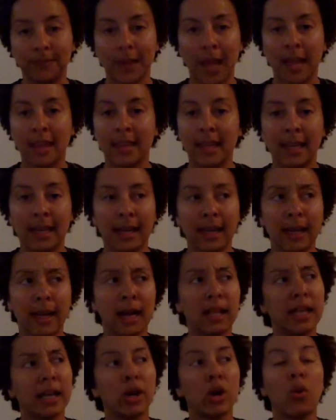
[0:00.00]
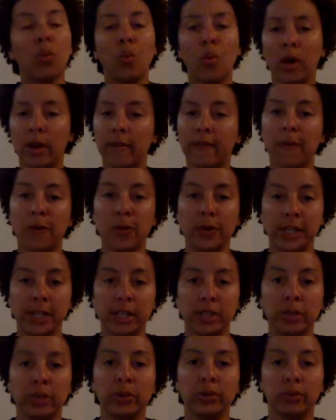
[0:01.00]
I think I got like a
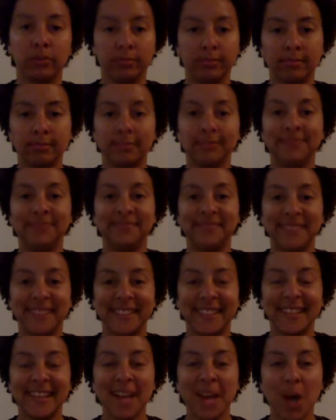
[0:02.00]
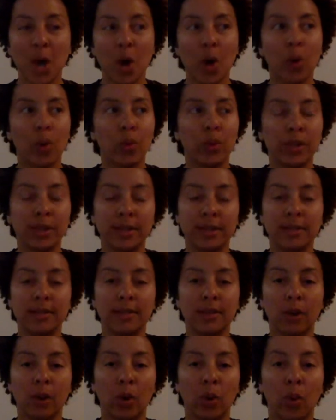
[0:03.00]
142, which
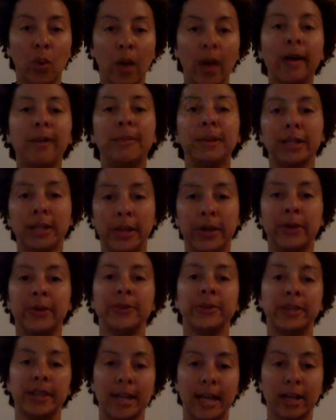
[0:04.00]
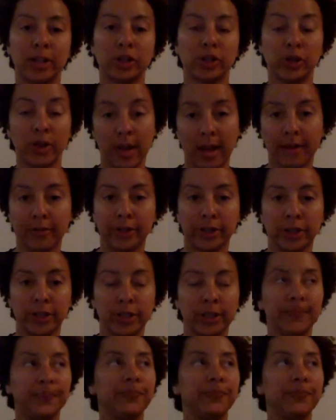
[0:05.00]
is well below the national average.